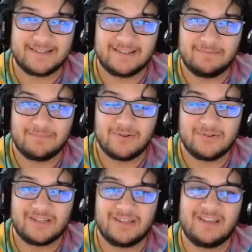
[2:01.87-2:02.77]
Godzilla
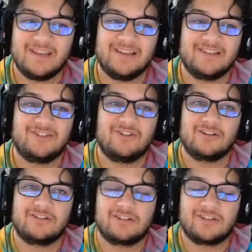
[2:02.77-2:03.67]
boost, and he is
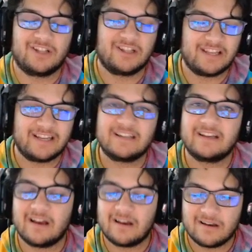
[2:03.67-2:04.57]
just
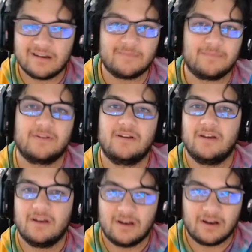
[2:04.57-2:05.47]
cleaning up
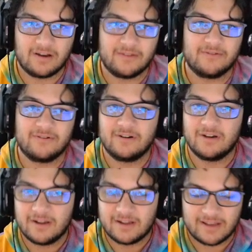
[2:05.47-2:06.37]
other
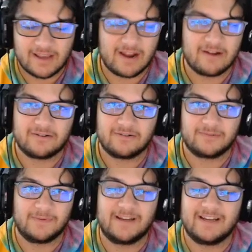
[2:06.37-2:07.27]

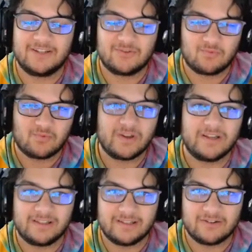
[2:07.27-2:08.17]
characters, man. It is
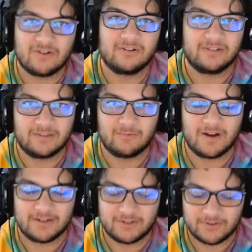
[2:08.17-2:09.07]
really gnarly to
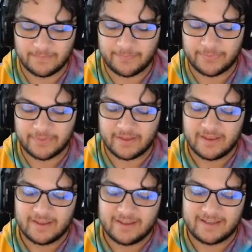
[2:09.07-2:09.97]
watch.
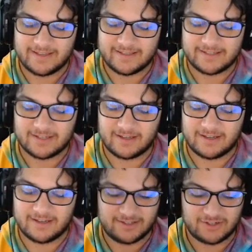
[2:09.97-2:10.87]
His
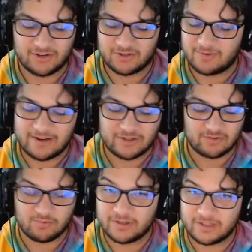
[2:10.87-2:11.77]
search range is
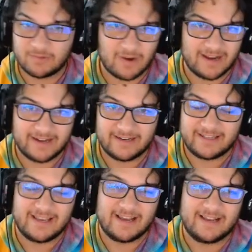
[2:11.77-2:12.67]
really wide.
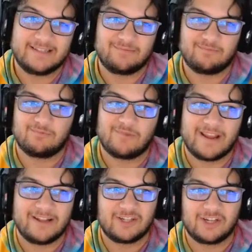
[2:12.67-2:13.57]
He has
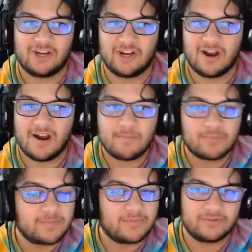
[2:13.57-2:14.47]
range
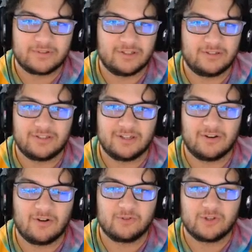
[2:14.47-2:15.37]
comparable to
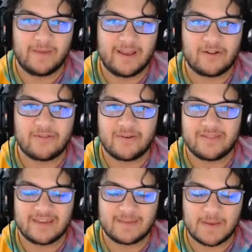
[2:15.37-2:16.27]
Ultraman, although I
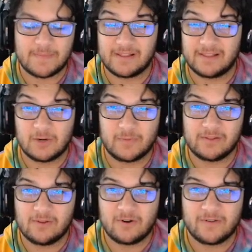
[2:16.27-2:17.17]
think it might be a little
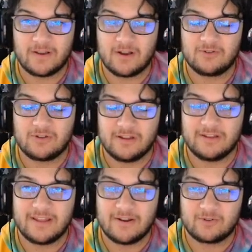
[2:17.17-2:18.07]
bit longer than
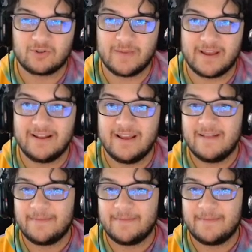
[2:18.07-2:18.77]
Ultraman.